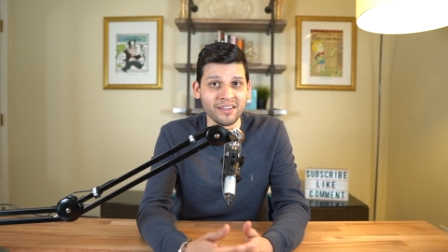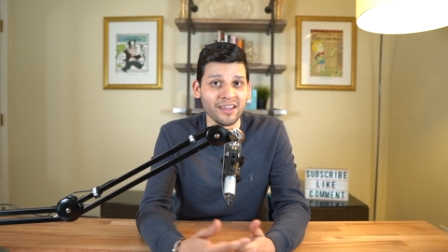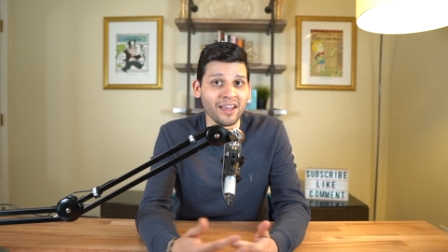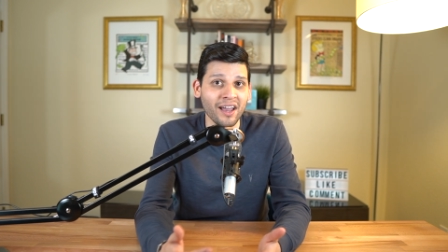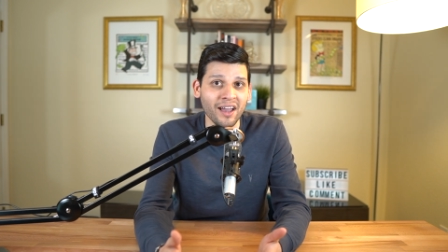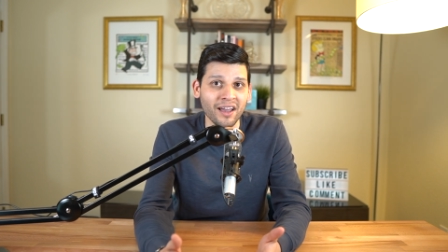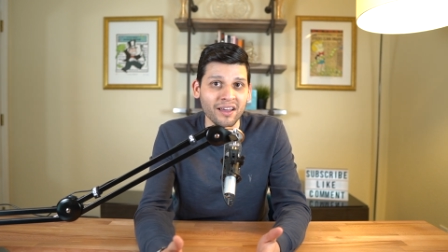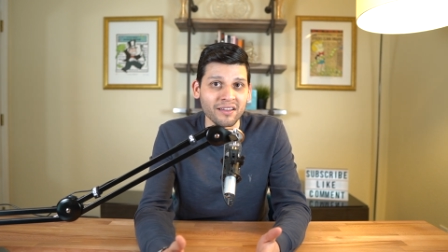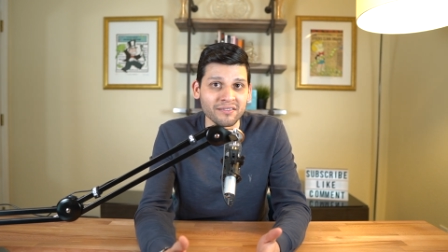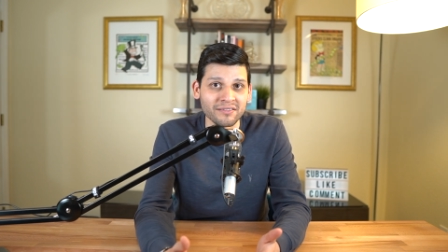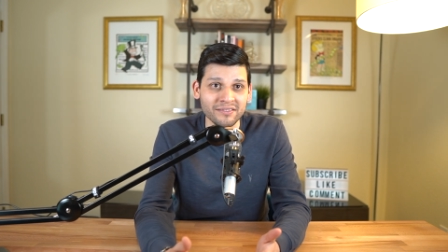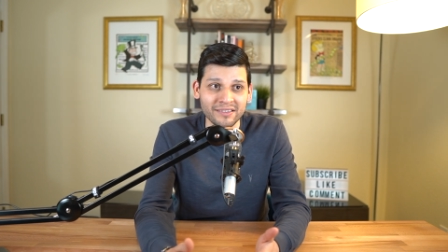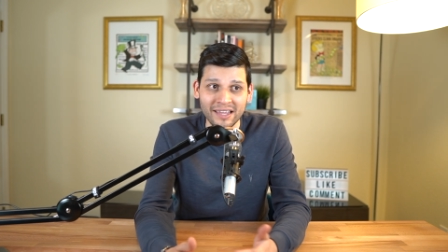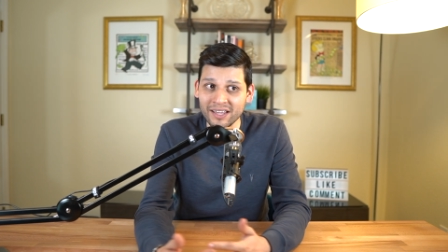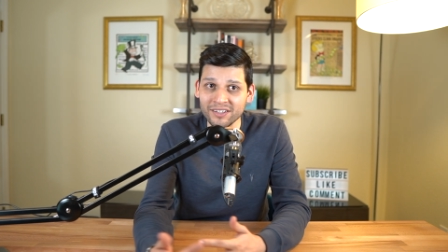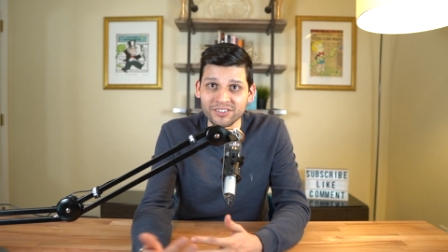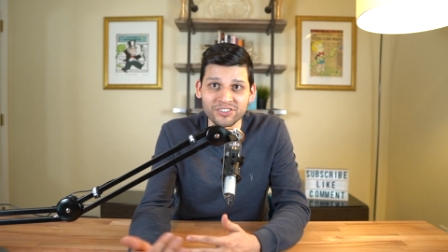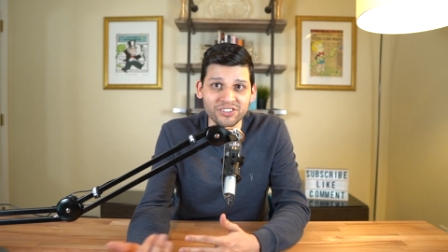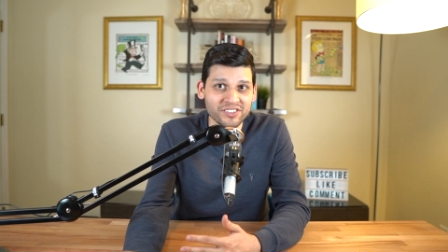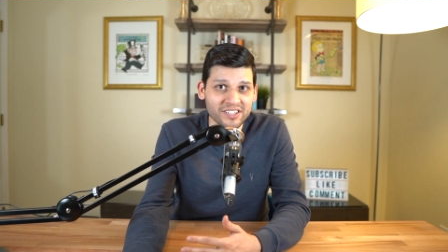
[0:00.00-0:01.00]
yeah,
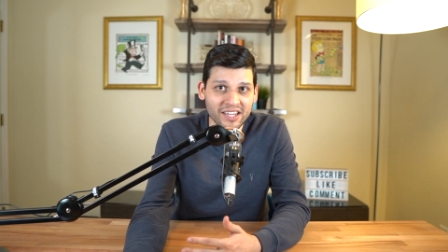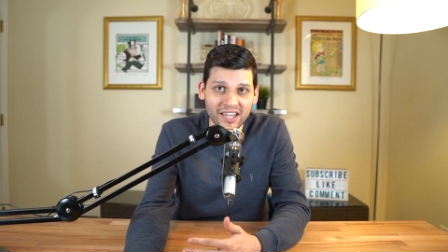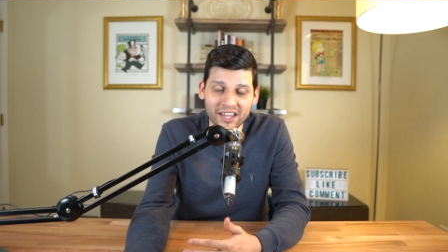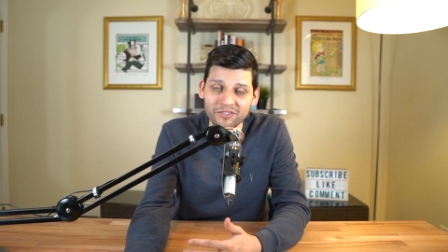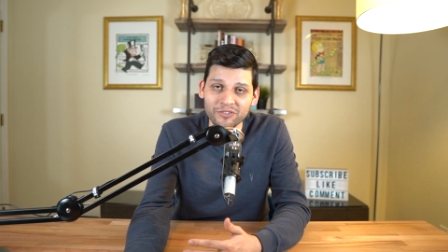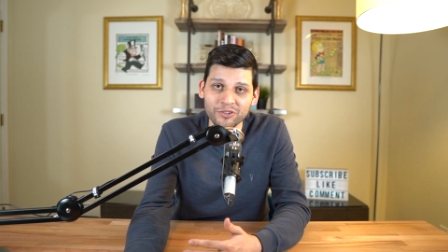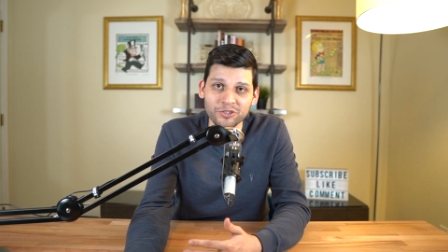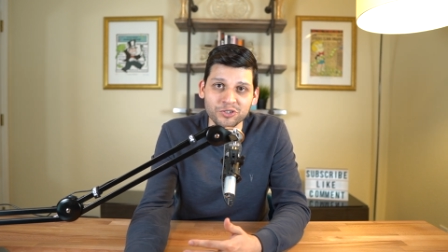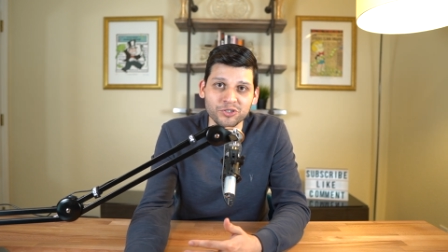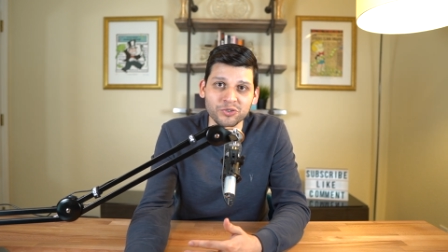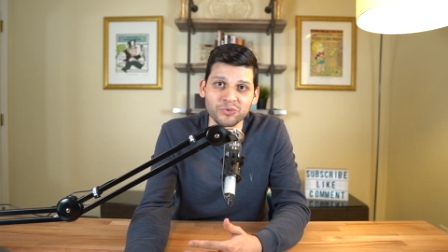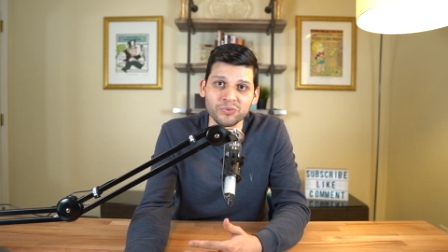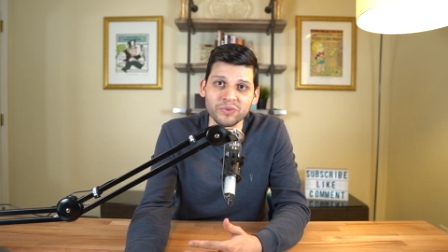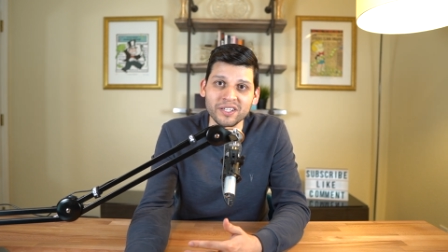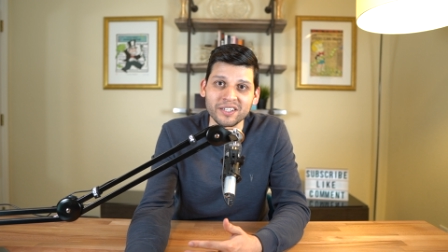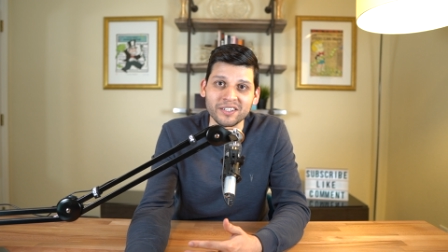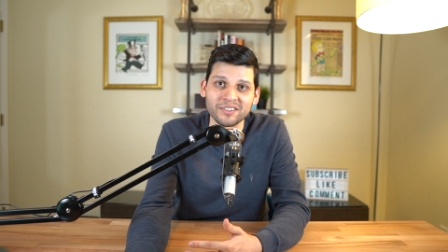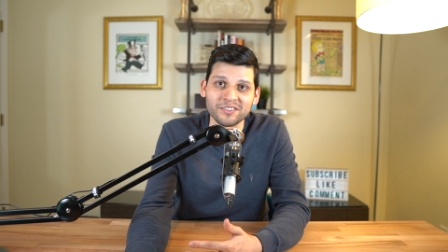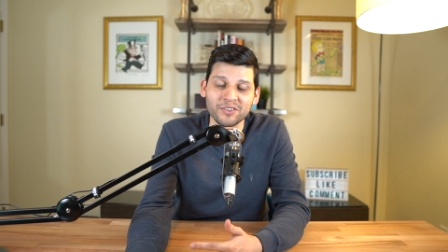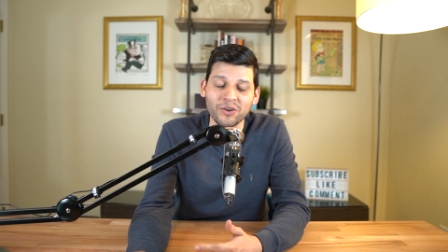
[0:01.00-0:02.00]
they just gave their 2 weeks.